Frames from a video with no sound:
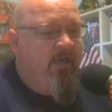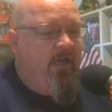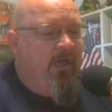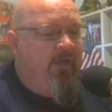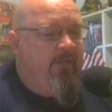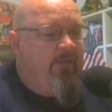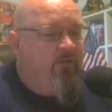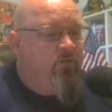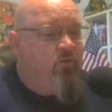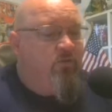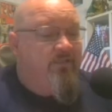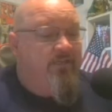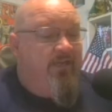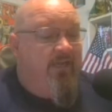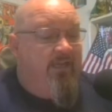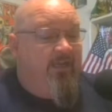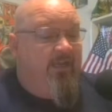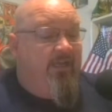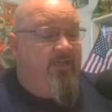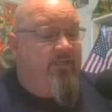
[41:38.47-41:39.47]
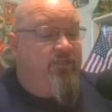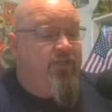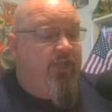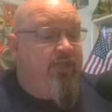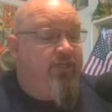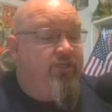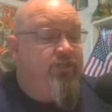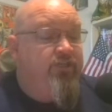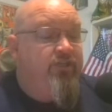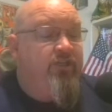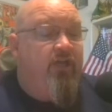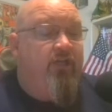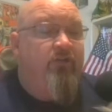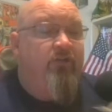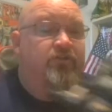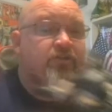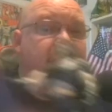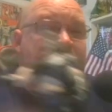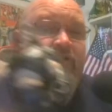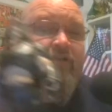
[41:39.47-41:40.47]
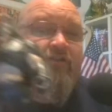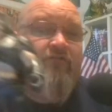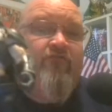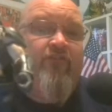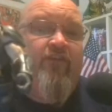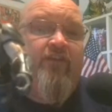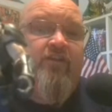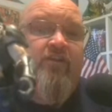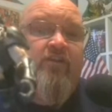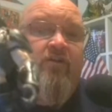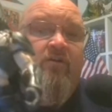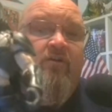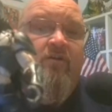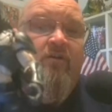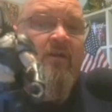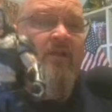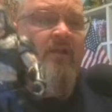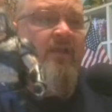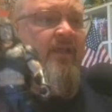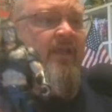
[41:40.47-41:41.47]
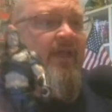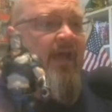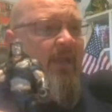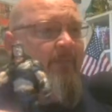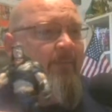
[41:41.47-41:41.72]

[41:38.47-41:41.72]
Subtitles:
This one's not a color changing figure. I